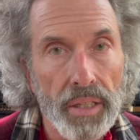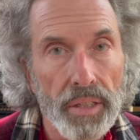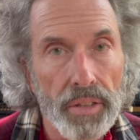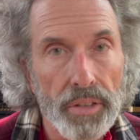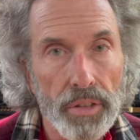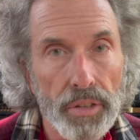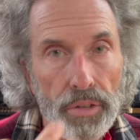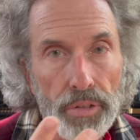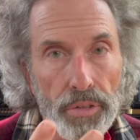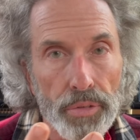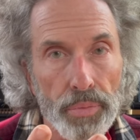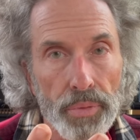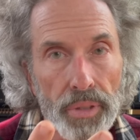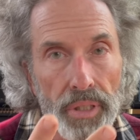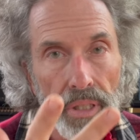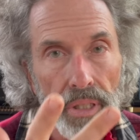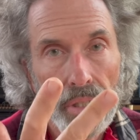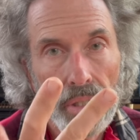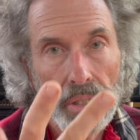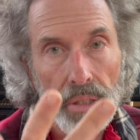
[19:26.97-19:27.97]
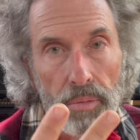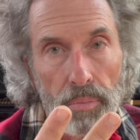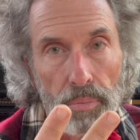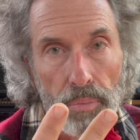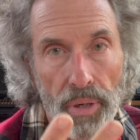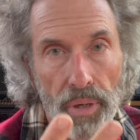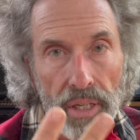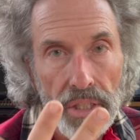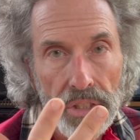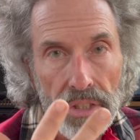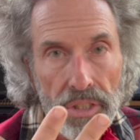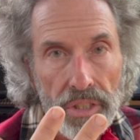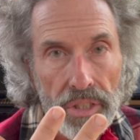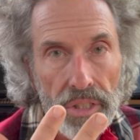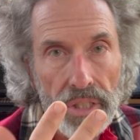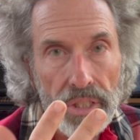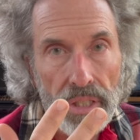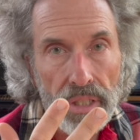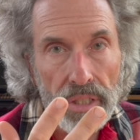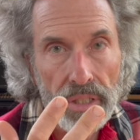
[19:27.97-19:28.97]
there are three
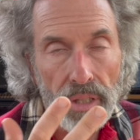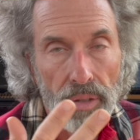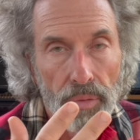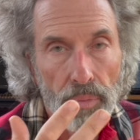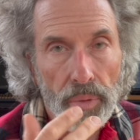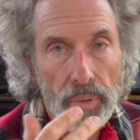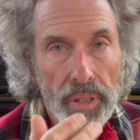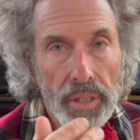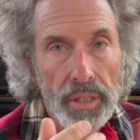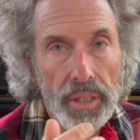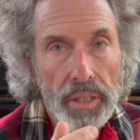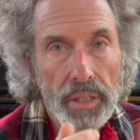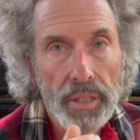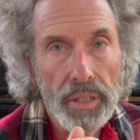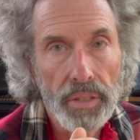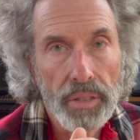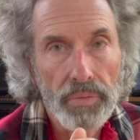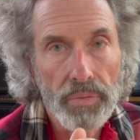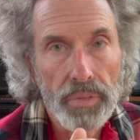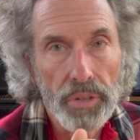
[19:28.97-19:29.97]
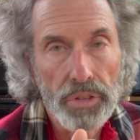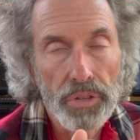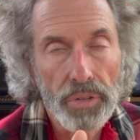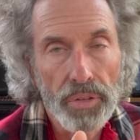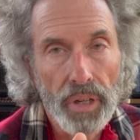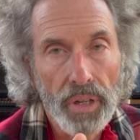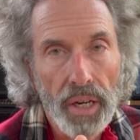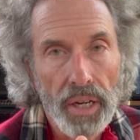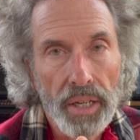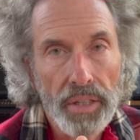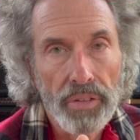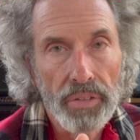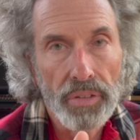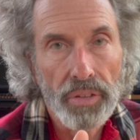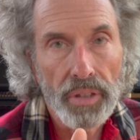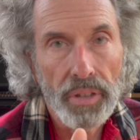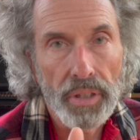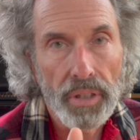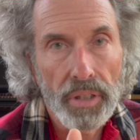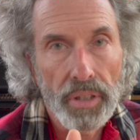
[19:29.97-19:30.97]
branches that we can visualize
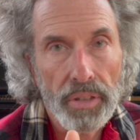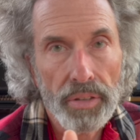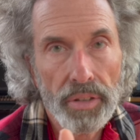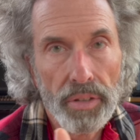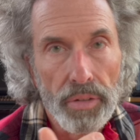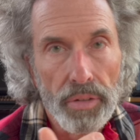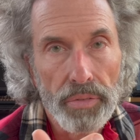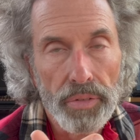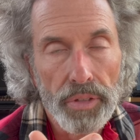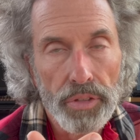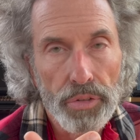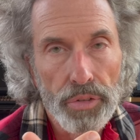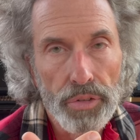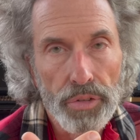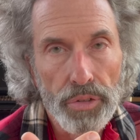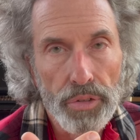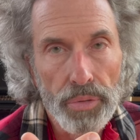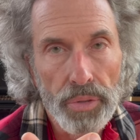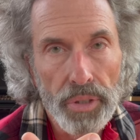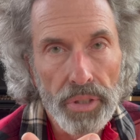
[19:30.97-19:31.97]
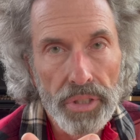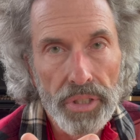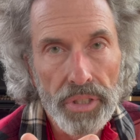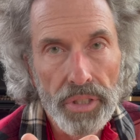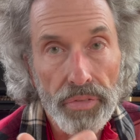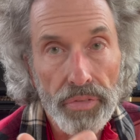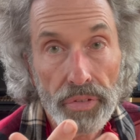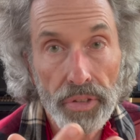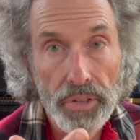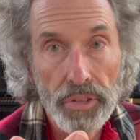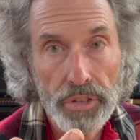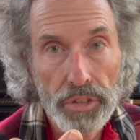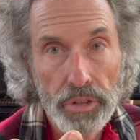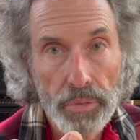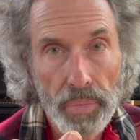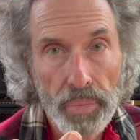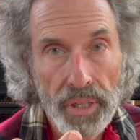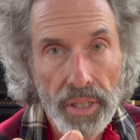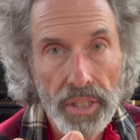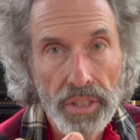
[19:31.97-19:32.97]
that are of interest to us. The pharyngeal
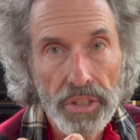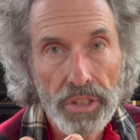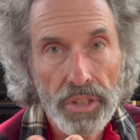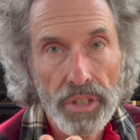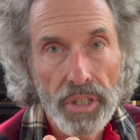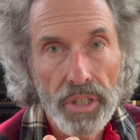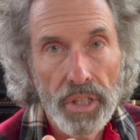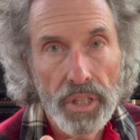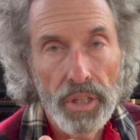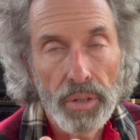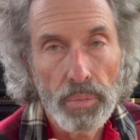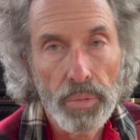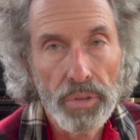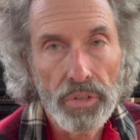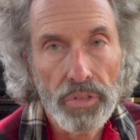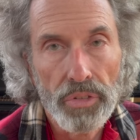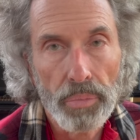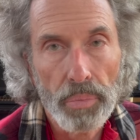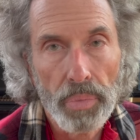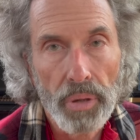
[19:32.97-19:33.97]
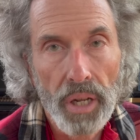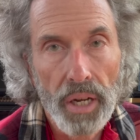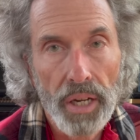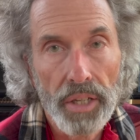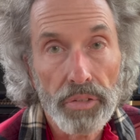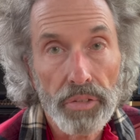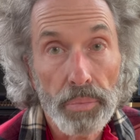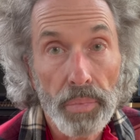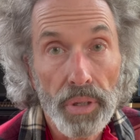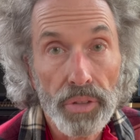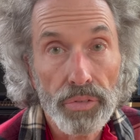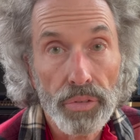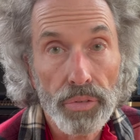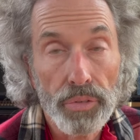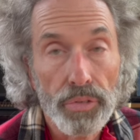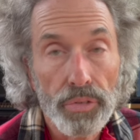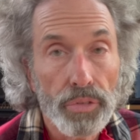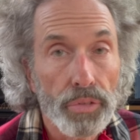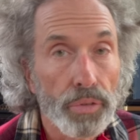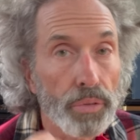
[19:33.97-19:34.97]
branch, which supplies
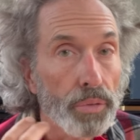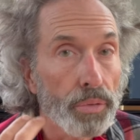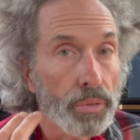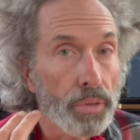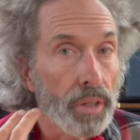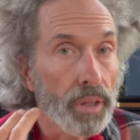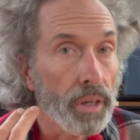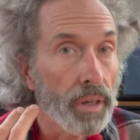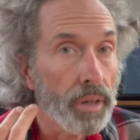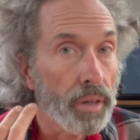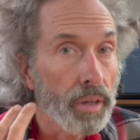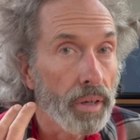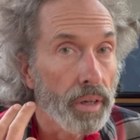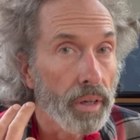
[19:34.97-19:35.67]
muscles to the